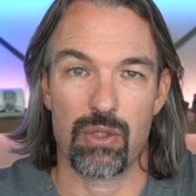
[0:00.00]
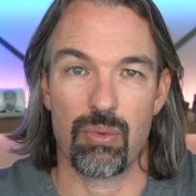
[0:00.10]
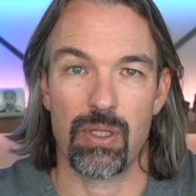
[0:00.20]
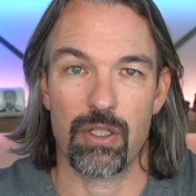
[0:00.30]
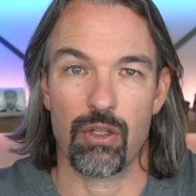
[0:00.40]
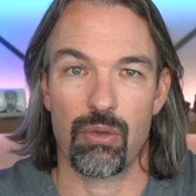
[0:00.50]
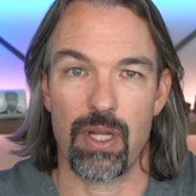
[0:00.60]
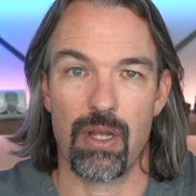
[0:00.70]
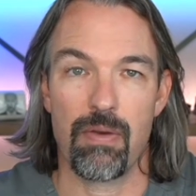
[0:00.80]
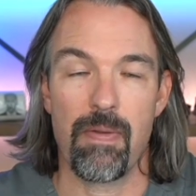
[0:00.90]
swelling to go
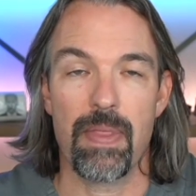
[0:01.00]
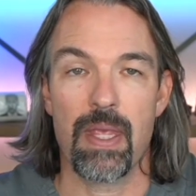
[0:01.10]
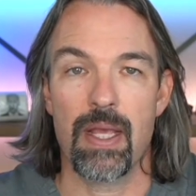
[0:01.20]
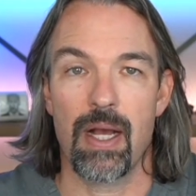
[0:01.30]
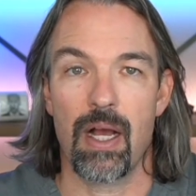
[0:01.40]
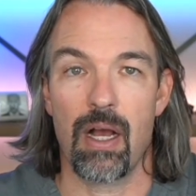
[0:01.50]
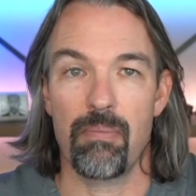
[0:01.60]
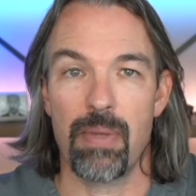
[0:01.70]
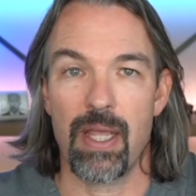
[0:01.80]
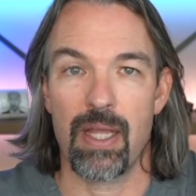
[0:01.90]
down.
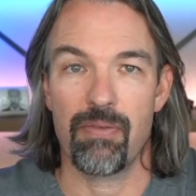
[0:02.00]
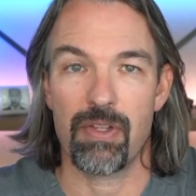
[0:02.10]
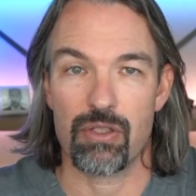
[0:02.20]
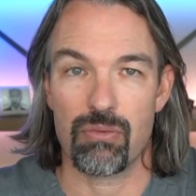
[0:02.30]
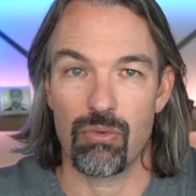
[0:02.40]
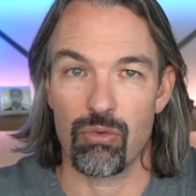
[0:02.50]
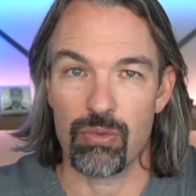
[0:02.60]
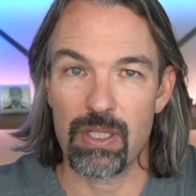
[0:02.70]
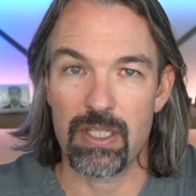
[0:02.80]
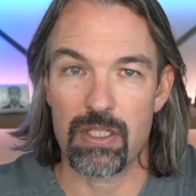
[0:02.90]
And if it's
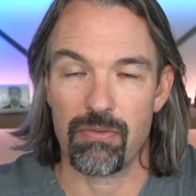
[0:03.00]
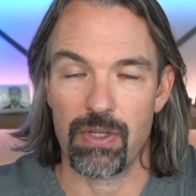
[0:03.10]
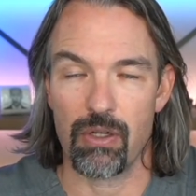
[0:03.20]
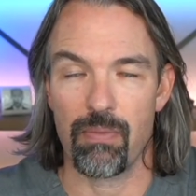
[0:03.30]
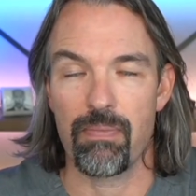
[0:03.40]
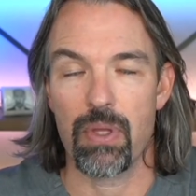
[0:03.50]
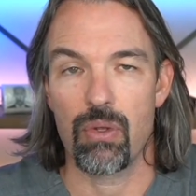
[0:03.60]
really severe,